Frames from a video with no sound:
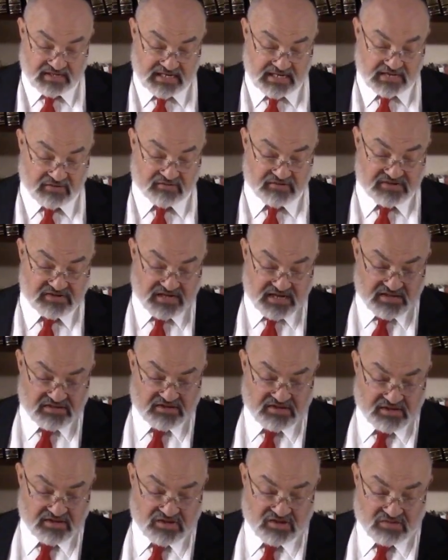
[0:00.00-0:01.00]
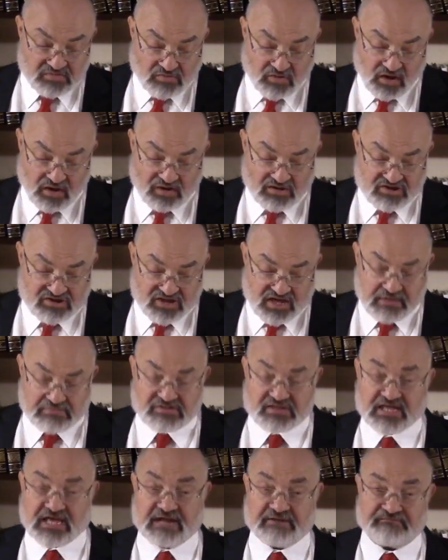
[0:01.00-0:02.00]
it was this small
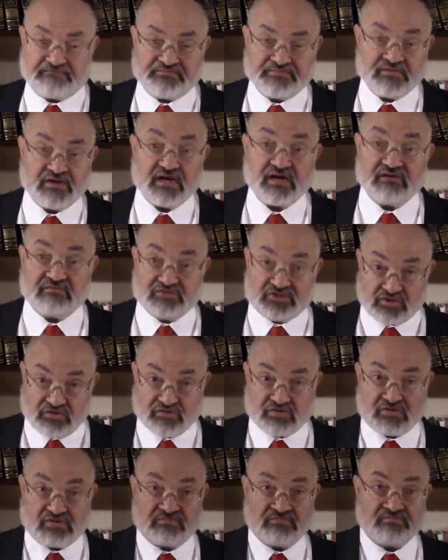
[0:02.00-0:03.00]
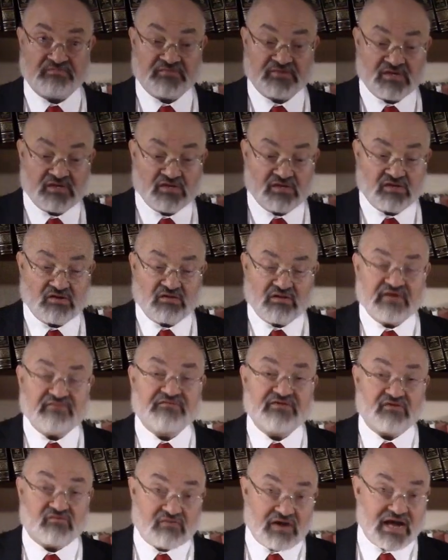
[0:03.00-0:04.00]
subset of Jews who live
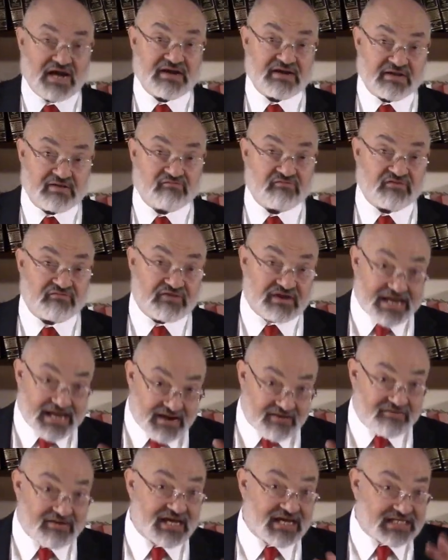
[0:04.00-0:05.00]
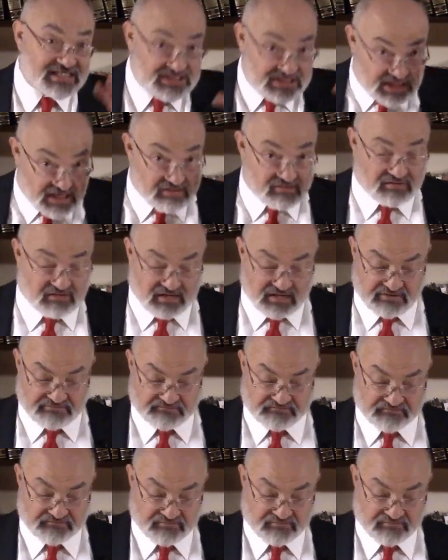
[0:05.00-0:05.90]
in the Rhine River area generally,